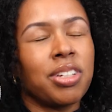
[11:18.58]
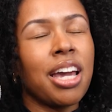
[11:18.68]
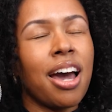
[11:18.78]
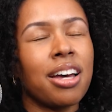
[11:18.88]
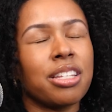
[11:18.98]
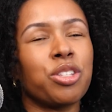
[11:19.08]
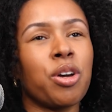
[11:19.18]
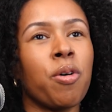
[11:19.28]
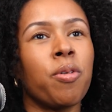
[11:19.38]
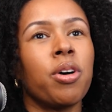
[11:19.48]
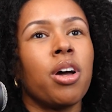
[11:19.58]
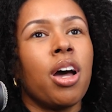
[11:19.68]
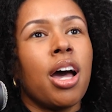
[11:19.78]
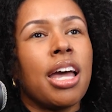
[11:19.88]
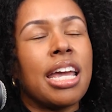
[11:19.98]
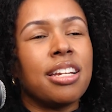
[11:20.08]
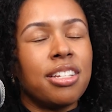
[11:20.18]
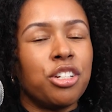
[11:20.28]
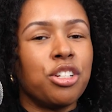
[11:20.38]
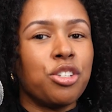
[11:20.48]
Yeah. So in
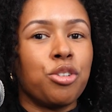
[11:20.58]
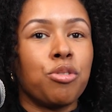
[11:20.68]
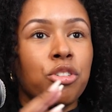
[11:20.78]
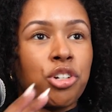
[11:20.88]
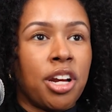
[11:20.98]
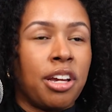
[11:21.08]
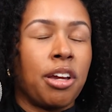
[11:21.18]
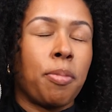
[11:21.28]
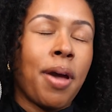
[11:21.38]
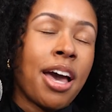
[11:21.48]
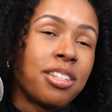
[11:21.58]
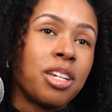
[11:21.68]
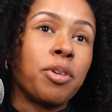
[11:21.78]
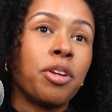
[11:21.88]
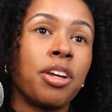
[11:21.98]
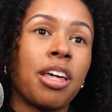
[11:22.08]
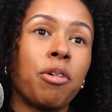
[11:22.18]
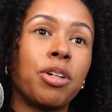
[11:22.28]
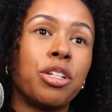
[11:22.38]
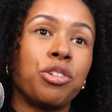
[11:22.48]
addition to the training and capacity building
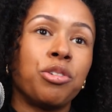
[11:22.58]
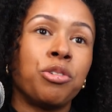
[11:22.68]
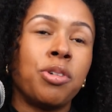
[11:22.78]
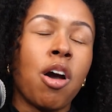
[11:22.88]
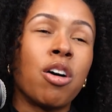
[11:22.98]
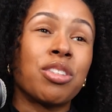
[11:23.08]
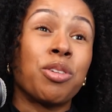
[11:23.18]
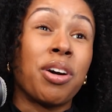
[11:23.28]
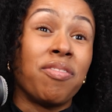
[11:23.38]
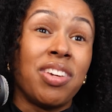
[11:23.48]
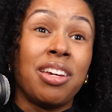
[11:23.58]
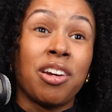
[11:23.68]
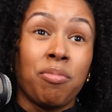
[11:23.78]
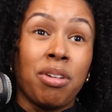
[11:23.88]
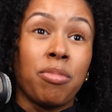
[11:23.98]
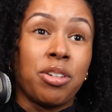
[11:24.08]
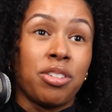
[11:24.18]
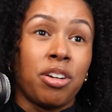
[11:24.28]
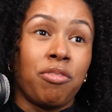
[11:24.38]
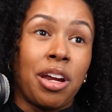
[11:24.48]
that we do, we also convene our members
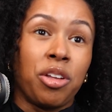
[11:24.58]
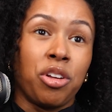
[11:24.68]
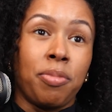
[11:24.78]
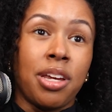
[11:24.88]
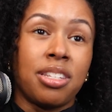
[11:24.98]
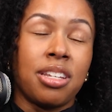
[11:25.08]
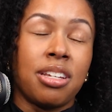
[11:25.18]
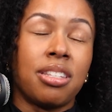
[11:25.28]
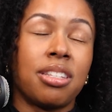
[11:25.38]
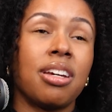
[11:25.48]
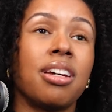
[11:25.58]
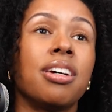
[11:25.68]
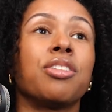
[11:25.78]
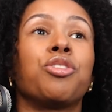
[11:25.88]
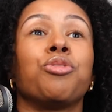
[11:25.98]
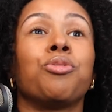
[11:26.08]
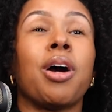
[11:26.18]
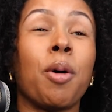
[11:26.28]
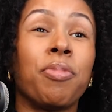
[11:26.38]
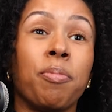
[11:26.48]
on a regular basis to
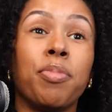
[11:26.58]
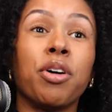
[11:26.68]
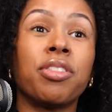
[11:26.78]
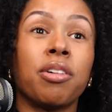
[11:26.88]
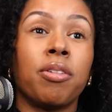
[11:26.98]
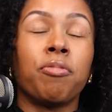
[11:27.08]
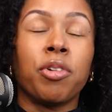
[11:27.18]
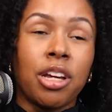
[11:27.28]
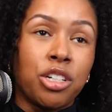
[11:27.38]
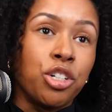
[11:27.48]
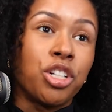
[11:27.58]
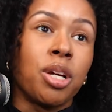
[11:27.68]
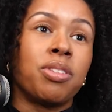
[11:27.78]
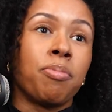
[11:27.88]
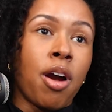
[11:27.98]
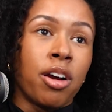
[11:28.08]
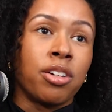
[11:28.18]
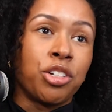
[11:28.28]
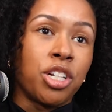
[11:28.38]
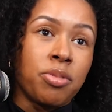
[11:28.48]
help them build the relationships and
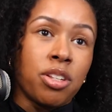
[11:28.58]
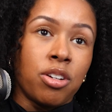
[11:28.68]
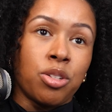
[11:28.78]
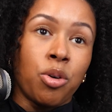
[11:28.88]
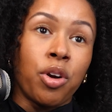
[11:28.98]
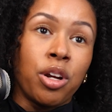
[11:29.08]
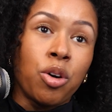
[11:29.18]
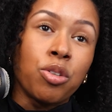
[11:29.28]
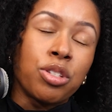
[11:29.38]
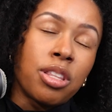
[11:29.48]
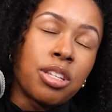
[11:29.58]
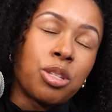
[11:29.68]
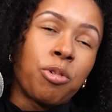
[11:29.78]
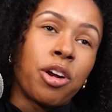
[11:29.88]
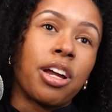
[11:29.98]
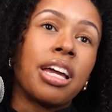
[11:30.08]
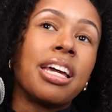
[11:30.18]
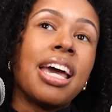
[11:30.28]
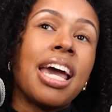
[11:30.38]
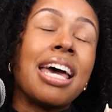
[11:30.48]
partnerships that are so critical to this work.
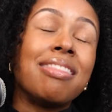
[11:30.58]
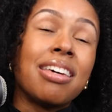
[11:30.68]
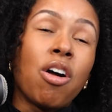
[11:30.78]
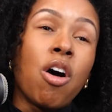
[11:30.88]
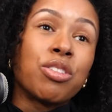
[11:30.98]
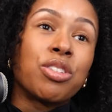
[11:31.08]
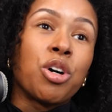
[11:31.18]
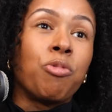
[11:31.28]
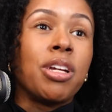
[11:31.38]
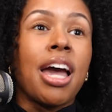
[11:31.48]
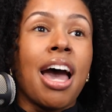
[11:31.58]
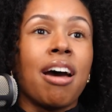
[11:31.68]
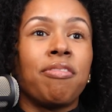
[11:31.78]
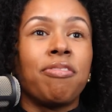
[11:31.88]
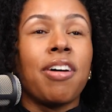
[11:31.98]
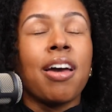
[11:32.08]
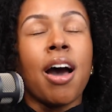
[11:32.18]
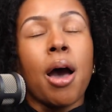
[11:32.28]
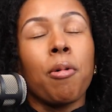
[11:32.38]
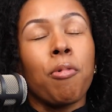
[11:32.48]
And then also we have
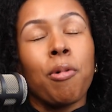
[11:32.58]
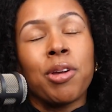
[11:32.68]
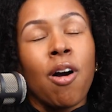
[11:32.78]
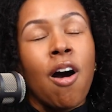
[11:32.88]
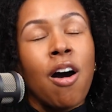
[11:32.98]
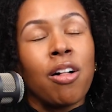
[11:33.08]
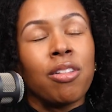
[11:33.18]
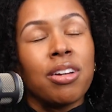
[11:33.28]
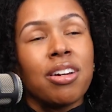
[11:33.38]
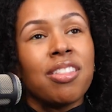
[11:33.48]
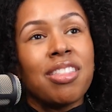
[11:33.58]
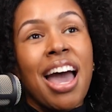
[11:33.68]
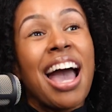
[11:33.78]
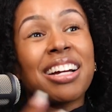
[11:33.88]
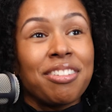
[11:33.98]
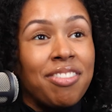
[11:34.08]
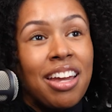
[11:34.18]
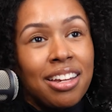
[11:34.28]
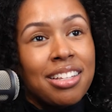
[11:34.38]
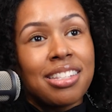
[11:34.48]
what we call the
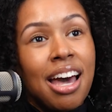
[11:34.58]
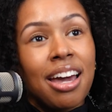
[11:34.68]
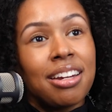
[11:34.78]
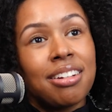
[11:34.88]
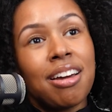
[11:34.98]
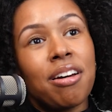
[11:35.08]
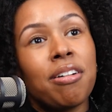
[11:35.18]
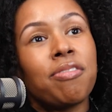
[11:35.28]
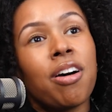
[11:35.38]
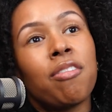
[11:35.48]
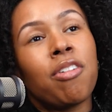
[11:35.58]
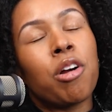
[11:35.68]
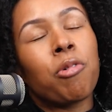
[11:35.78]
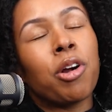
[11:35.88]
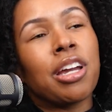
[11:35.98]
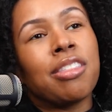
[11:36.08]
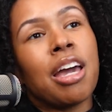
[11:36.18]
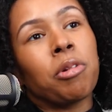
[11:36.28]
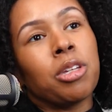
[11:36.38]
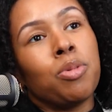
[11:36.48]
activating side of our work. And
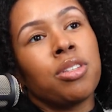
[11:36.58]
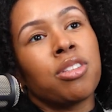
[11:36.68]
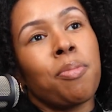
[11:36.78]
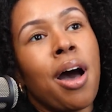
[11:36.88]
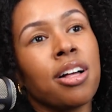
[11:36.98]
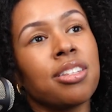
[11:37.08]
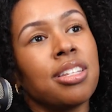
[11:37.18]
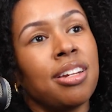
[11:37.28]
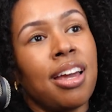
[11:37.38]
that really speaks to the policy